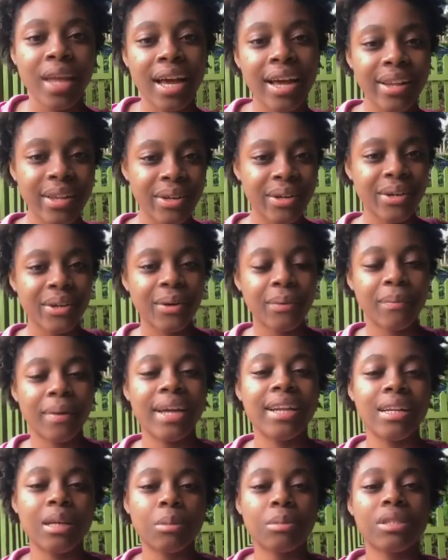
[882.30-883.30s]
Hello,
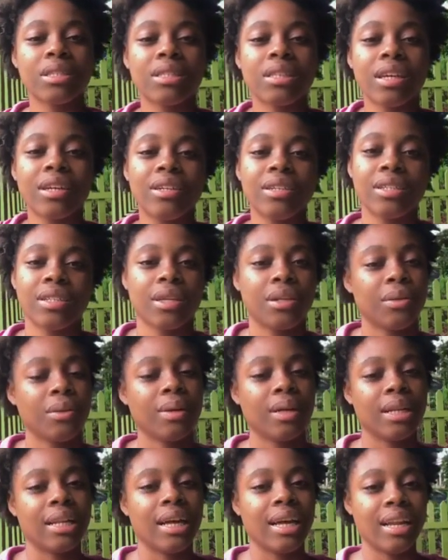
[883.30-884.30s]
my name is Teresa
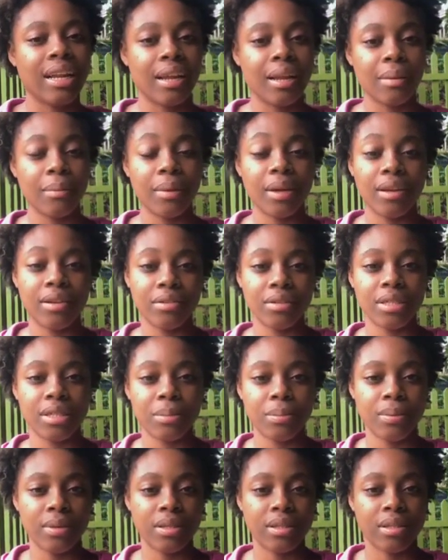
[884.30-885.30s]
Newell and I am a
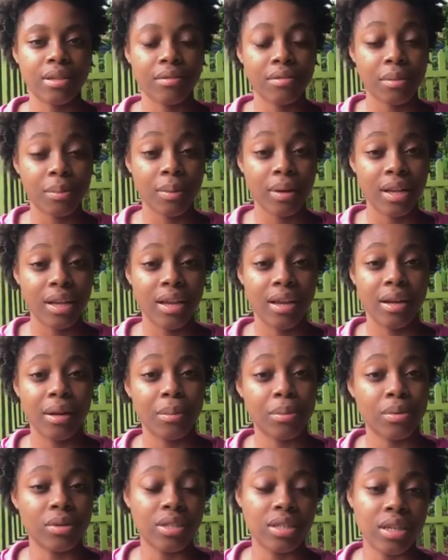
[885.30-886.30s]
recipient of the
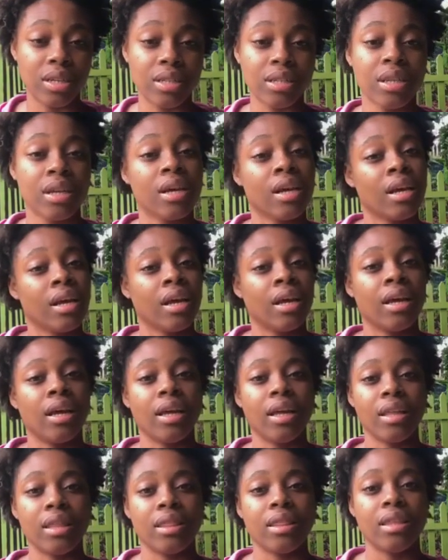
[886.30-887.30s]
Pollyanna Project
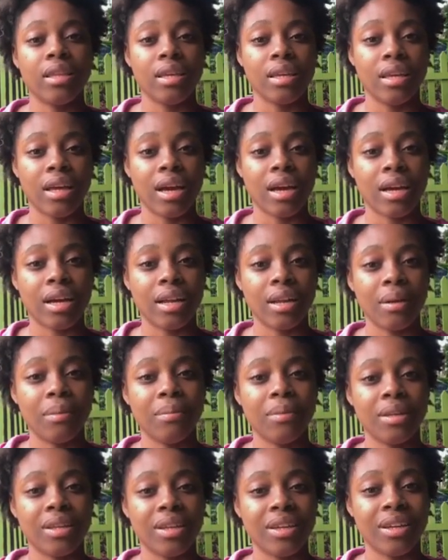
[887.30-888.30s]
in the
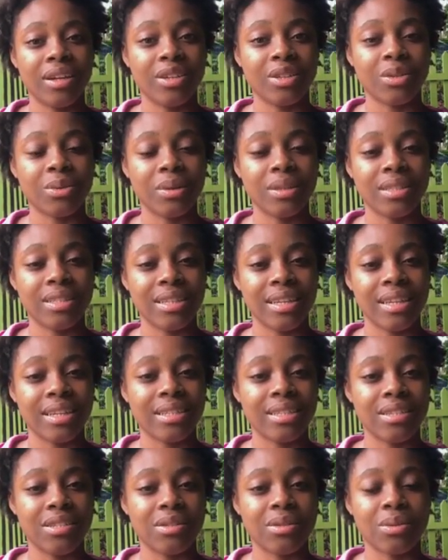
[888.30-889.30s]
academic year
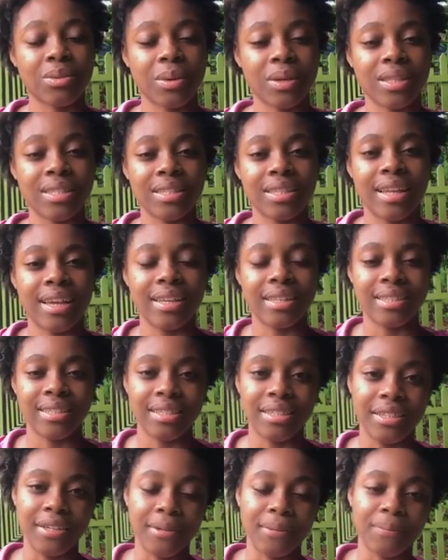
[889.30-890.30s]

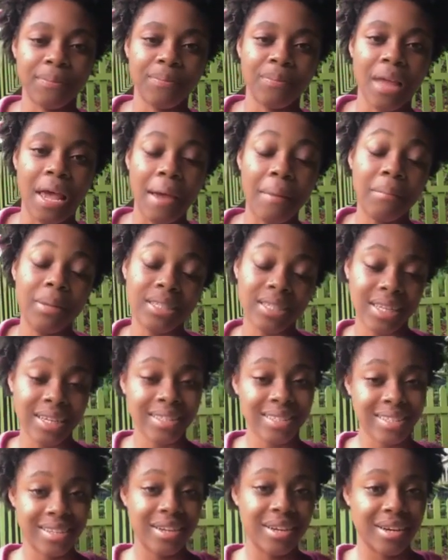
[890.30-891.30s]
2018-2019. I met
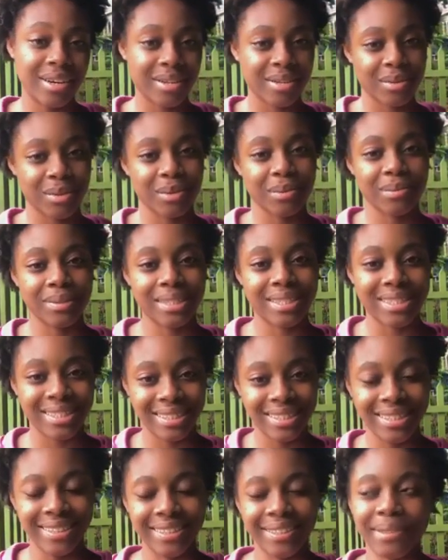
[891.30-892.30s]
Auntie Dana through Miss
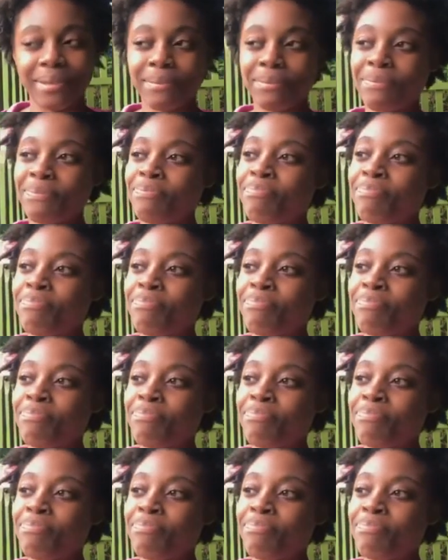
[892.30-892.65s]
Neal.